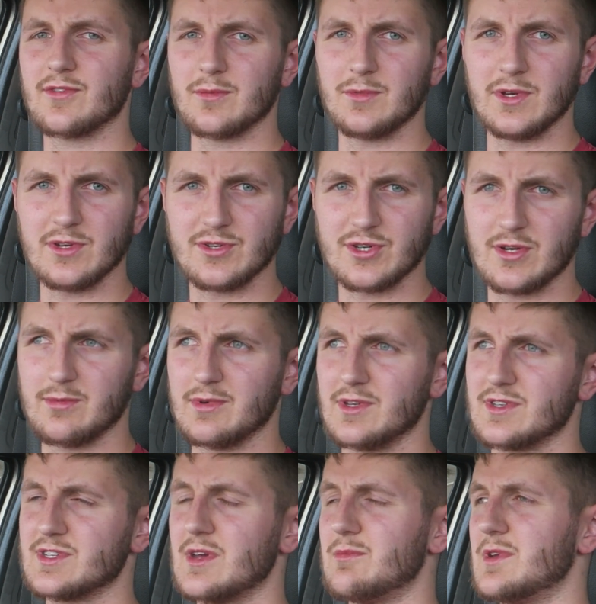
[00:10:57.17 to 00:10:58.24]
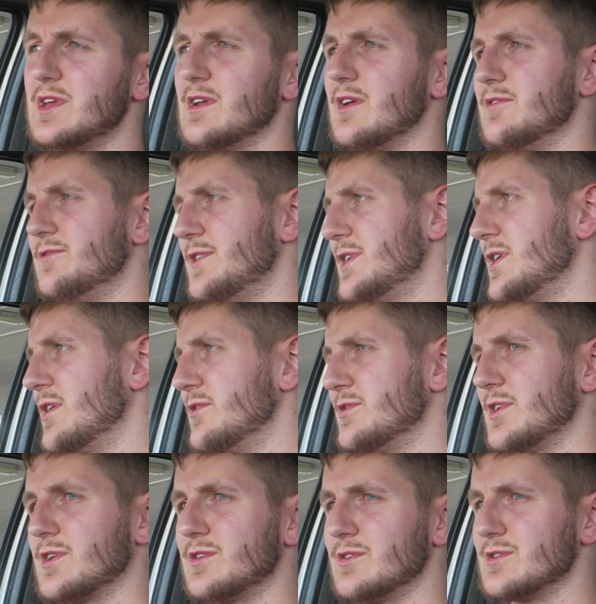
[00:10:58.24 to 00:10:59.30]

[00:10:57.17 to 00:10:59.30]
from YouTube and so many like videos I can